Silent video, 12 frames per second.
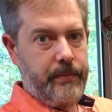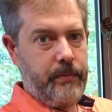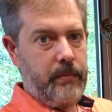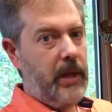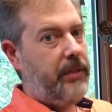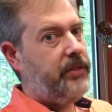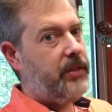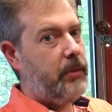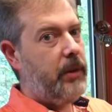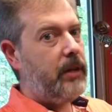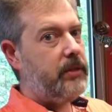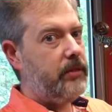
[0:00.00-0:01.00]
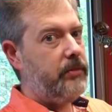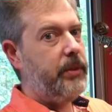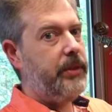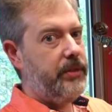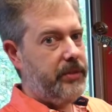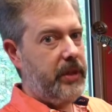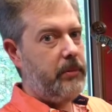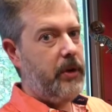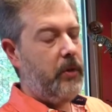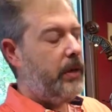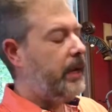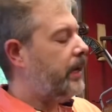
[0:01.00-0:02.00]
Not the same octave, but the same note
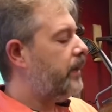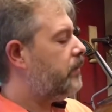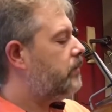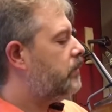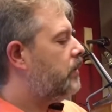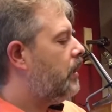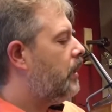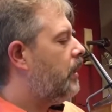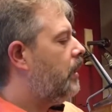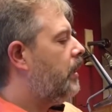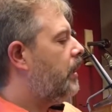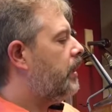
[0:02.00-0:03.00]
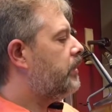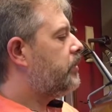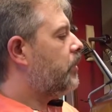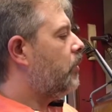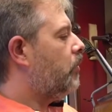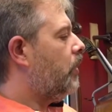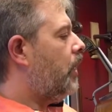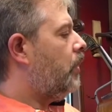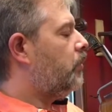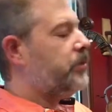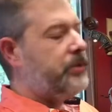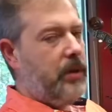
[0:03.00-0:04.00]
A. And so I will
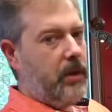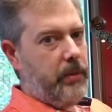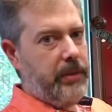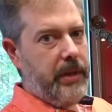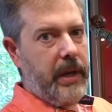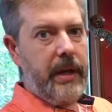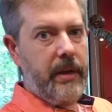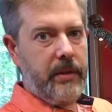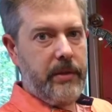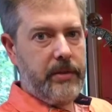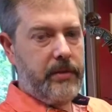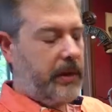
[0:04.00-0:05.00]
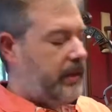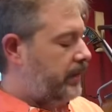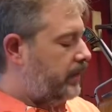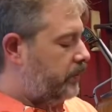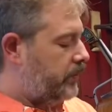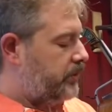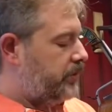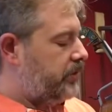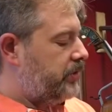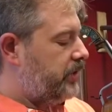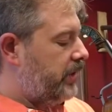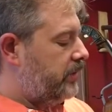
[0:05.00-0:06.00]
start with the A on this violin, which is the
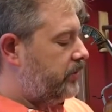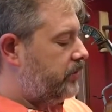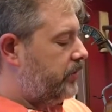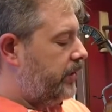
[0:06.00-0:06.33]
2nd string.